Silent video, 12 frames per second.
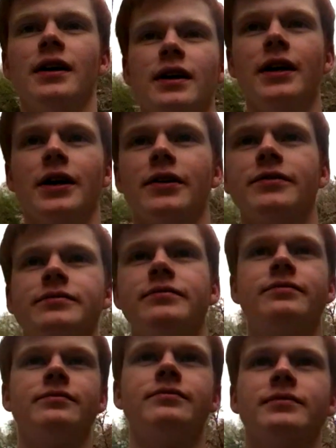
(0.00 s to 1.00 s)
you know,
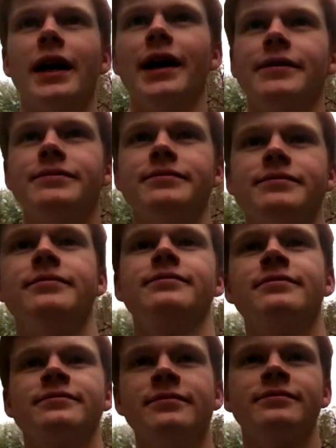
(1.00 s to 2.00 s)
yeah.
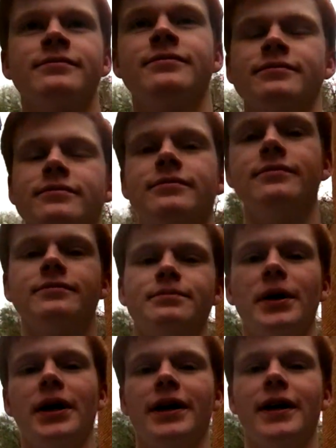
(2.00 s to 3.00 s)

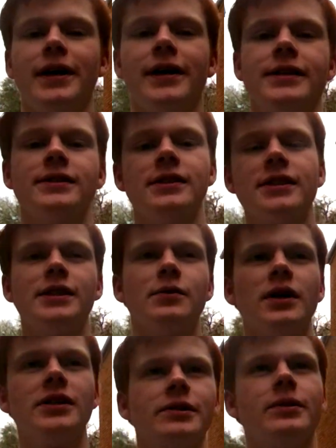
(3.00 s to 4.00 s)
But uh, let's see
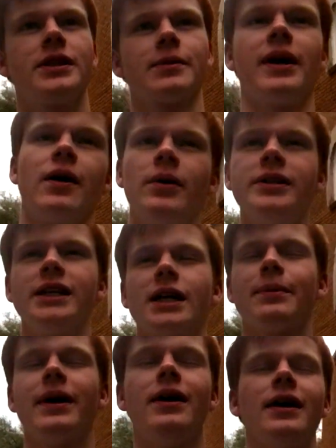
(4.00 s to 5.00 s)
what else I want to talk about. I want to talk
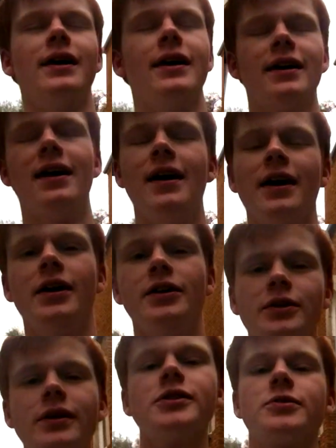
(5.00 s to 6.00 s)
about uh,
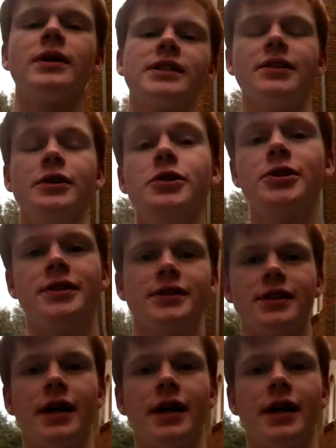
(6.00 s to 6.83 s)
New Year's resolutions.